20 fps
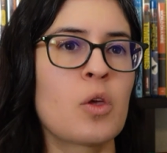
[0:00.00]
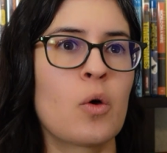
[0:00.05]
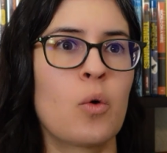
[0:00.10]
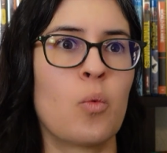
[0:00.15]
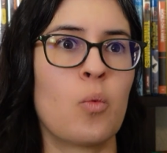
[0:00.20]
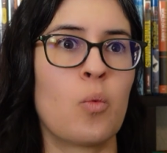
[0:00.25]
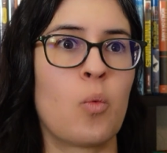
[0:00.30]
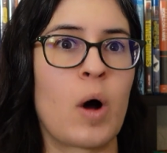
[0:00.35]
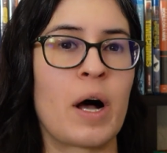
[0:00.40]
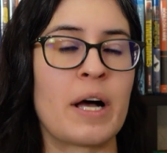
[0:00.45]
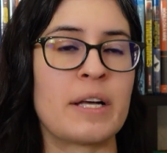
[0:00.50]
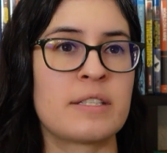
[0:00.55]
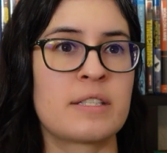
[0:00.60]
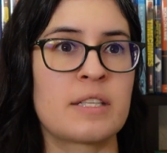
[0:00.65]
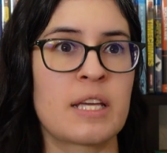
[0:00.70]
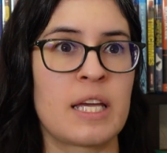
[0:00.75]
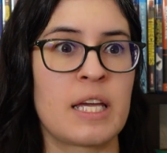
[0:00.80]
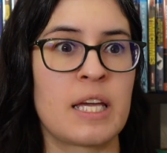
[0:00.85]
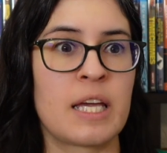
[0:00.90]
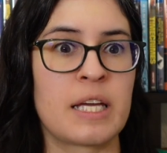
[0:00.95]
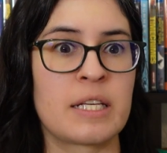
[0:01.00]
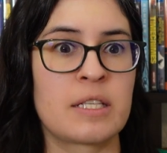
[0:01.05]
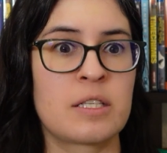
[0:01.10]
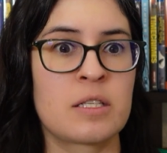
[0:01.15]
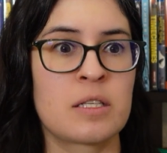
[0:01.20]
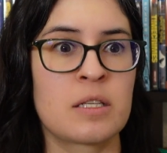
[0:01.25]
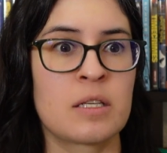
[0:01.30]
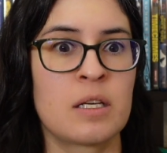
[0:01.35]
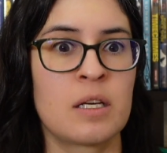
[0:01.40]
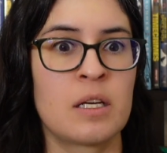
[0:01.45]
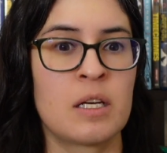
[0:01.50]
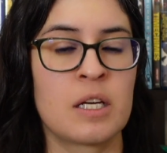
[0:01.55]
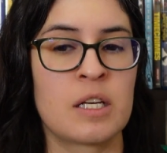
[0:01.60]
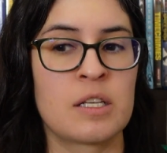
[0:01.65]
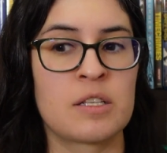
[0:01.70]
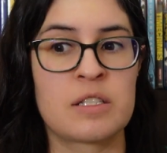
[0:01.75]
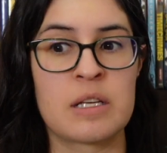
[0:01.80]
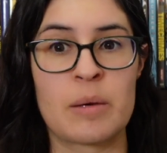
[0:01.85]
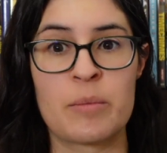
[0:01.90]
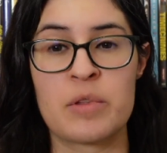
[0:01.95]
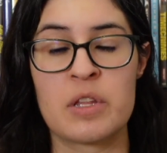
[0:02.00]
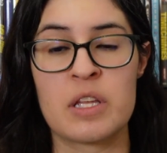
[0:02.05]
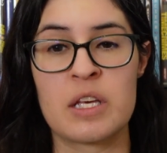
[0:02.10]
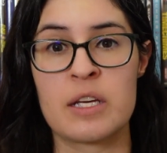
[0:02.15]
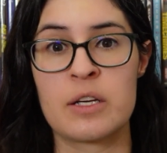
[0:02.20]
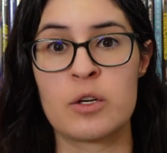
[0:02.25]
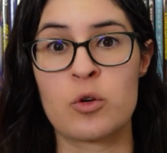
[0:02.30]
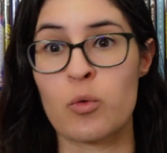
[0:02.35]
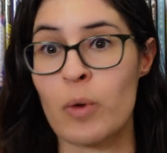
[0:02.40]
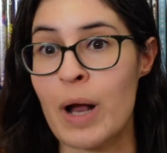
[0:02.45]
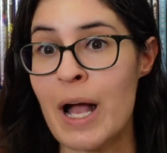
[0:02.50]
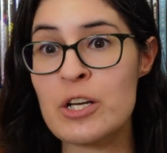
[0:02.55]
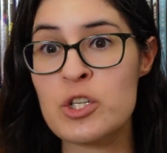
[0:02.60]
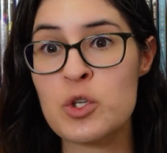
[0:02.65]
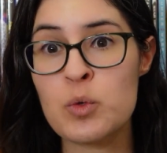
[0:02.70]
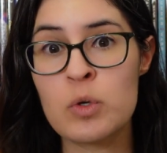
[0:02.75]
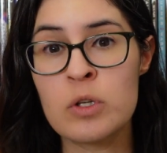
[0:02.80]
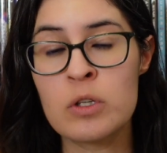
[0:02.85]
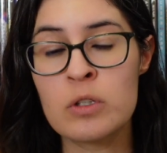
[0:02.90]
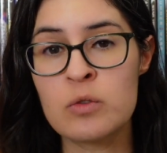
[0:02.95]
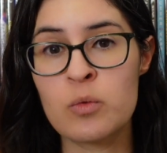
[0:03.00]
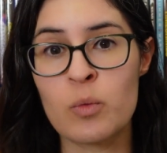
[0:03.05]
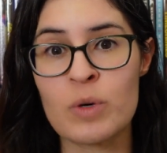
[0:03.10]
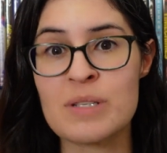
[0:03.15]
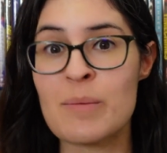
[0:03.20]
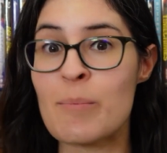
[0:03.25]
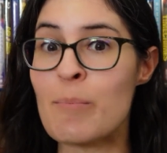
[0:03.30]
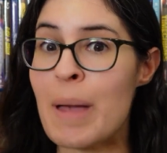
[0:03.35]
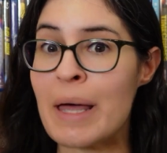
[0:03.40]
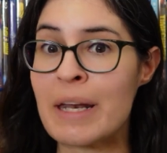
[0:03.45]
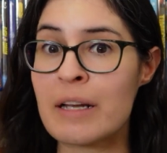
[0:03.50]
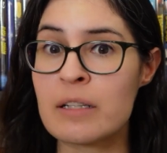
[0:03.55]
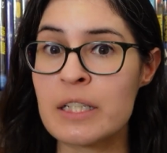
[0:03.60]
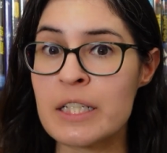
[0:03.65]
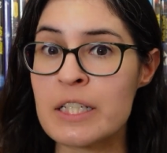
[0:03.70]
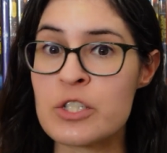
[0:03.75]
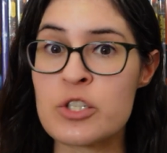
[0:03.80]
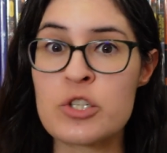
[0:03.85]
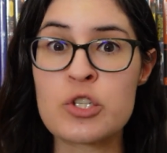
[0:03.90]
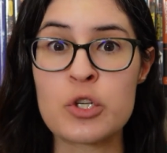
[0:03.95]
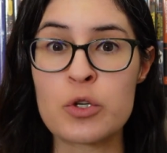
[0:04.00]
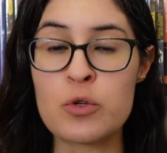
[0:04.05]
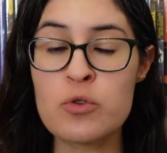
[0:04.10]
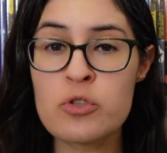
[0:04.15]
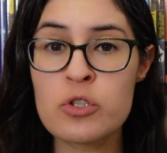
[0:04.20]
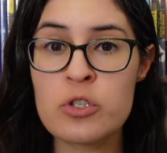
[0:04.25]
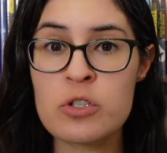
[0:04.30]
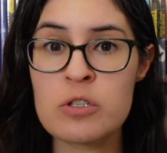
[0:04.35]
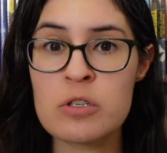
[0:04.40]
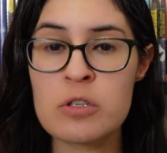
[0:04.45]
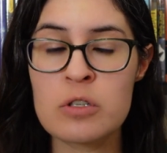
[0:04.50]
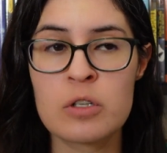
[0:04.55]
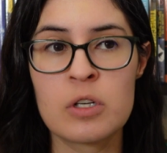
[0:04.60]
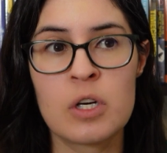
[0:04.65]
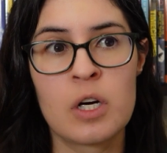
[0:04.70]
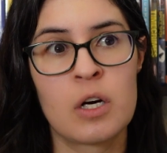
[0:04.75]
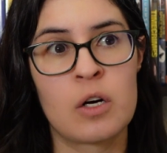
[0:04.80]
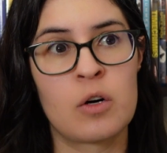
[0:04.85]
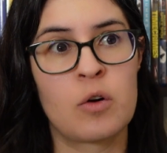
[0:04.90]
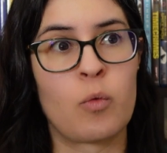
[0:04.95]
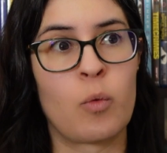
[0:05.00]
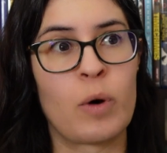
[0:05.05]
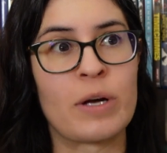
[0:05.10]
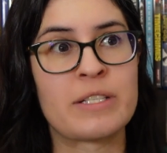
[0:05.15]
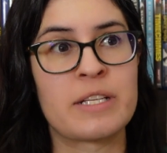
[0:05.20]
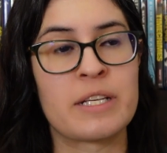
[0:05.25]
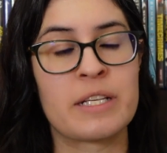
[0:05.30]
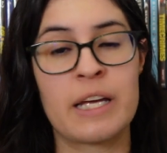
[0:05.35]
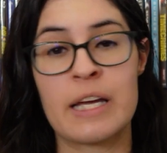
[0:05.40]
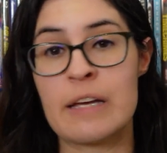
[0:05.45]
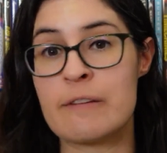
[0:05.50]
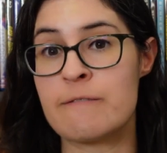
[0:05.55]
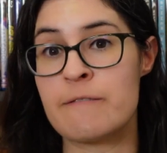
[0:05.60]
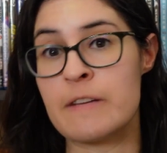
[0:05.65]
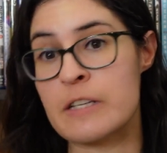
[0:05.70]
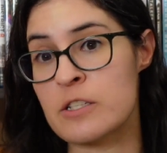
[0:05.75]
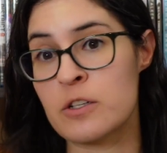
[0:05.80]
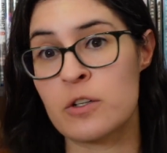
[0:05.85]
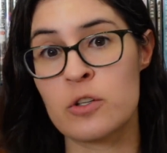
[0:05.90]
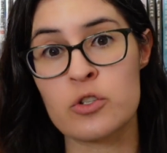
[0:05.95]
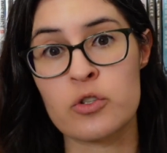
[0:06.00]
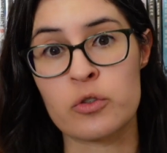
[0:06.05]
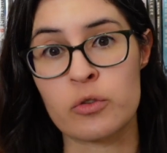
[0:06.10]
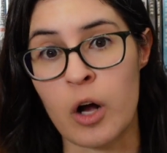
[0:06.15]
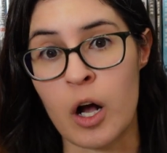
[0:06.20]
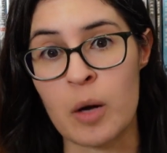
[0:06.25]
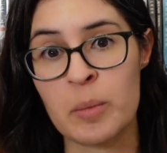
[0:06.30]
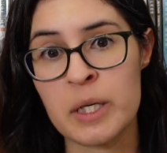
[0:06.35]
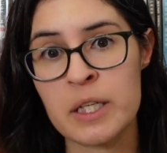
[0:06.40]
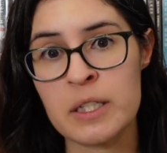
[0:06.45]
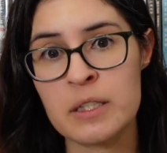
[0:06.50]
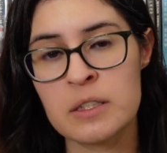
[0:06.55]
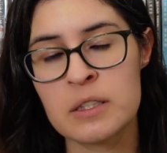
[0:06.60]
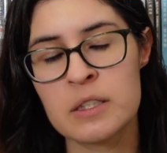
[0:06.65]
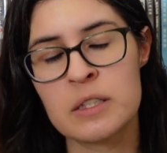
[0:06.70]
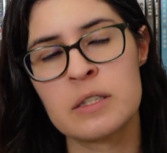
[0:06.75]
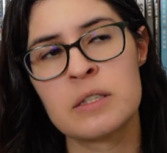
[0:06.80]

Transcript: Was it something gradual? Was it medically induced? Was it a physical trauma?